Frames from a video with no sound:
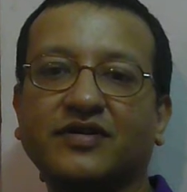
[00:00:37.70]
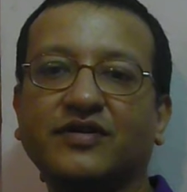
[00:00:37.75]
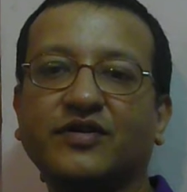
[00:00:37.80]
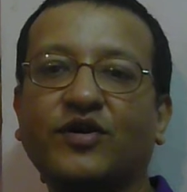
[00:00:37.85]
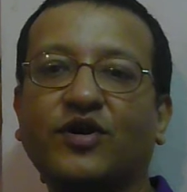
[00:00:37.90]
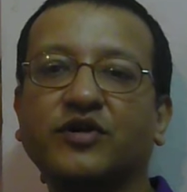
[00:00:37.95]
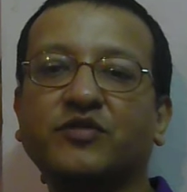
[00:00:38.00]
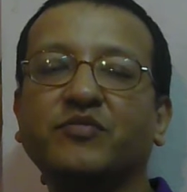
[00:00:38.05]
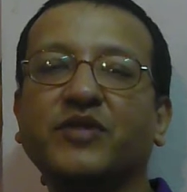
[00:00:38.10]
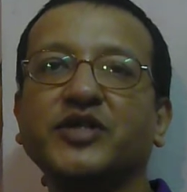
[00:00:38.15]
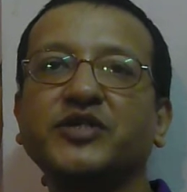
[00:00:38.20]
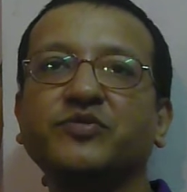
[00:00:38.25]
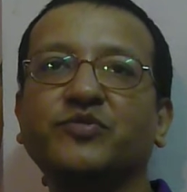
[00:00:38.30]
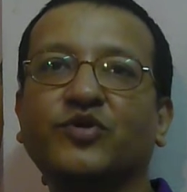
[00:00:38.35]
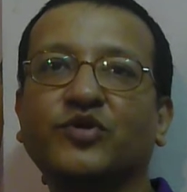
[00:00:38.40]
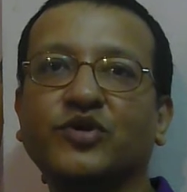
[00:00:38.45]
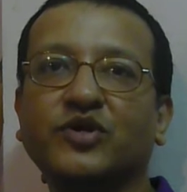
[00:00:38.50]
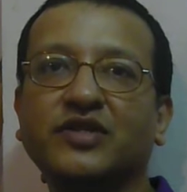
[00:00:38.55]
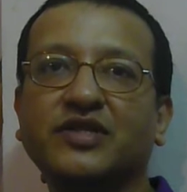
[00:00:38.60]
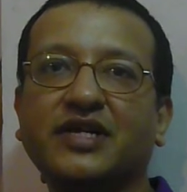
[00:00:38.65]
got much
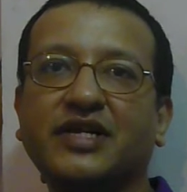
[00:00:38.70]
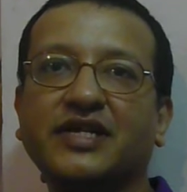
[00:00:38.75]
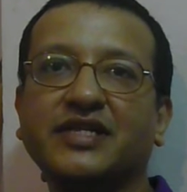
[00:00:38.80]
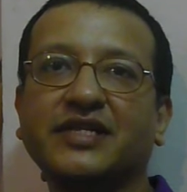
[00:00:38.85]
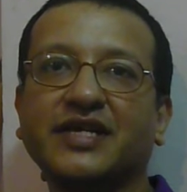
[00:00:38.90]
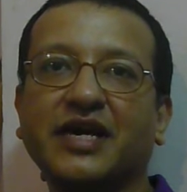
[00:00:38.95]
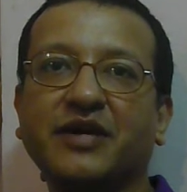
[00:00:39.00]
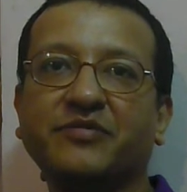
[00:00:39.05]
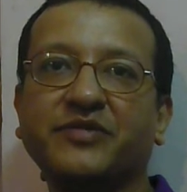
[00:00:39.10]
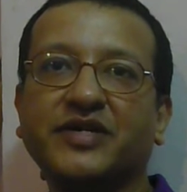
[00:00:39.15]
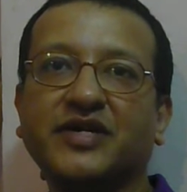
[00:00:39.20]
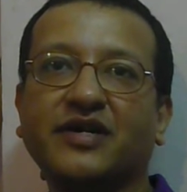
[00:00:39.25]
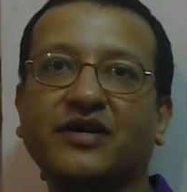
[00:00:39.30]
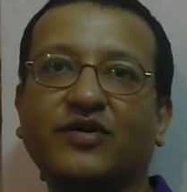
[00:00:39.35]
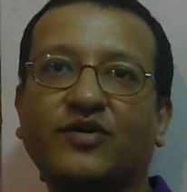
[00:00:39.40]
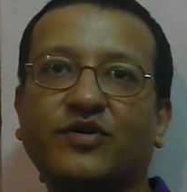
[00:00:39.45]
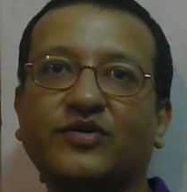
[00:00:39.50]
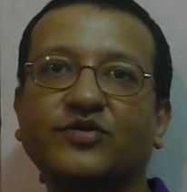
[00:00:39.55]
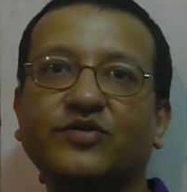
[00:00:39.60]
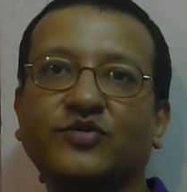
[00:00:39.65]
more on Dalit camera
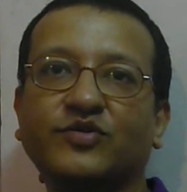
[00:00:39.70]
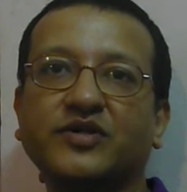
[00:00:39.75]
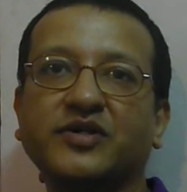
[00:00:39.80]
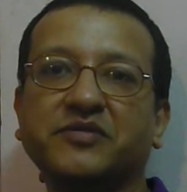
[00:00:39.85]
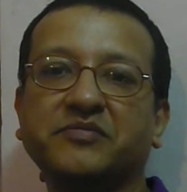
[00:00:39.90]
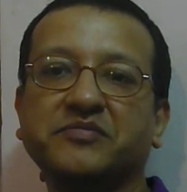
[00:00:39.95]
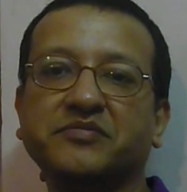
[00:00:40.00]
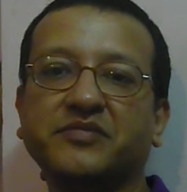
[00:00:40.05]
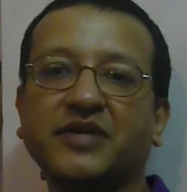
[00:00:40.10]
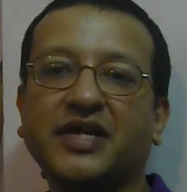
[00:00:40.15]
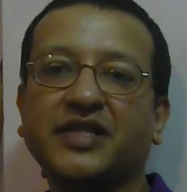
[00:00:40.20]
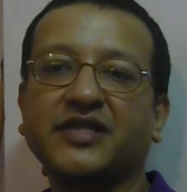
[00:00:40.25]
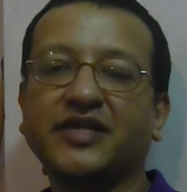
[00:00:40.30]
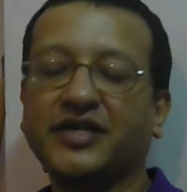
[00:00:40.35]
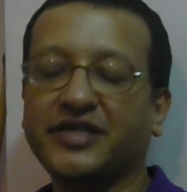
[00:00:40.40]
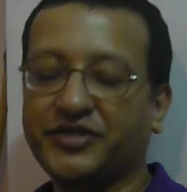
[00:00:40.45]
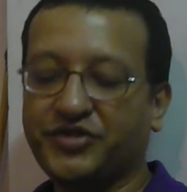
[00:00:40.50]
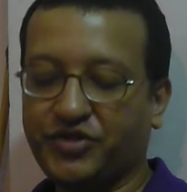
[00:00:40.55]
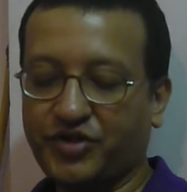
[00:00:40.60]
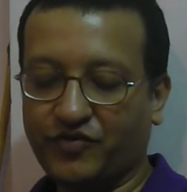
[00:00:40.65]
on Onam and the
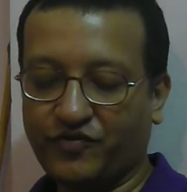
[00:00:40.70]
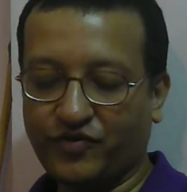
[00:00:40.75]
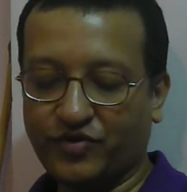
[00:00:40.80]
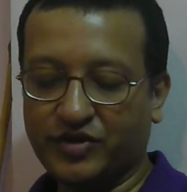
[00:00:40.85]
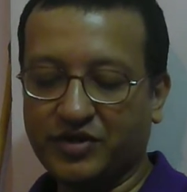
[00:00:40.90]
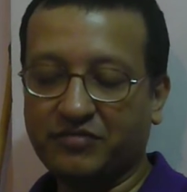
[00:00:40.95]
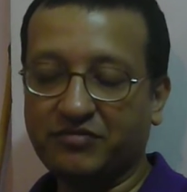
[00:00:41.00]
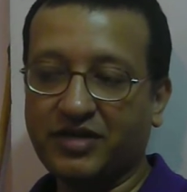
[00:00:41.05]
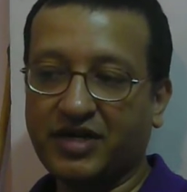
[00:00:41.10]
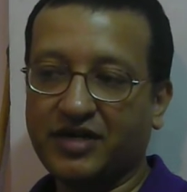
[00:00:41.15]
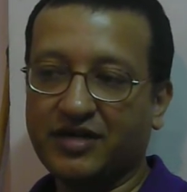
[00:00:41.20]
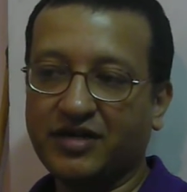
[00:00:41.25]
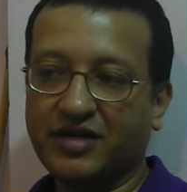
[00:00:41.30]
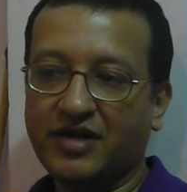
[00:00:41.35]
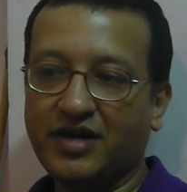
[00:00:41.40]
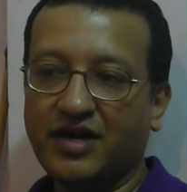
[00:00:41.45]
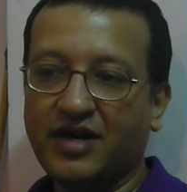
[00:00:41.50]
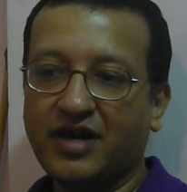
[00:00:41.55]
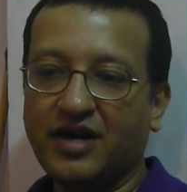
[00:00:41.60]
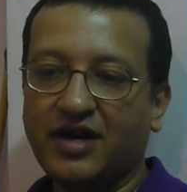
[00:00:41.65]
history of Onam than
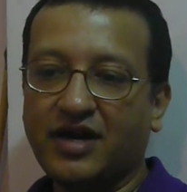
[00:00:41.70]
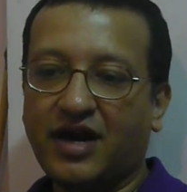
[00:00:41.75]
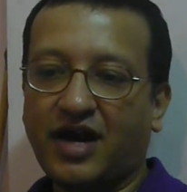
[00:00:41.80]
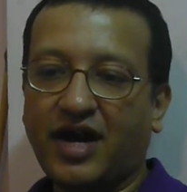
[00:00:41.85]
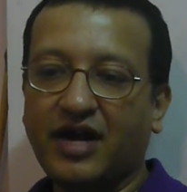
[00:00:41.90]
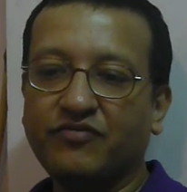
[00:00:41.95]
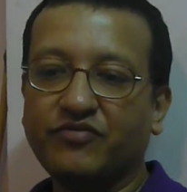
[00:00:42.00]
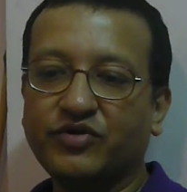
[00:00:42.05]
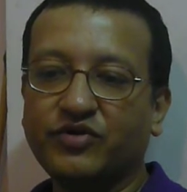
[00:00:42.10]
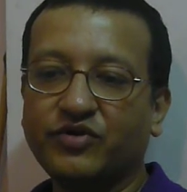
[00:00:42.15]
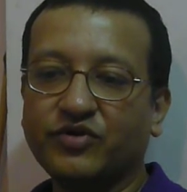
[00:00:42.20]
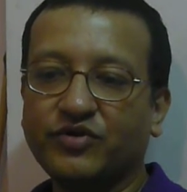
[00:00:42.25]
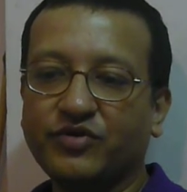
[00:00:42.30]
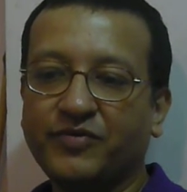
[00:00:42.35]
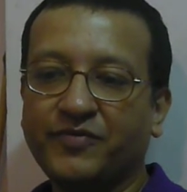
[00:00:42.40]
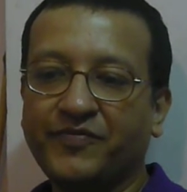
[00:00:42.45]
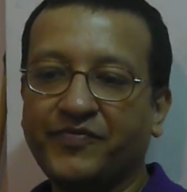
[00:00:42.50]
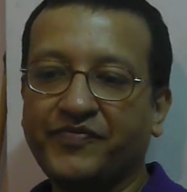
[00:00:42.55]
I would know.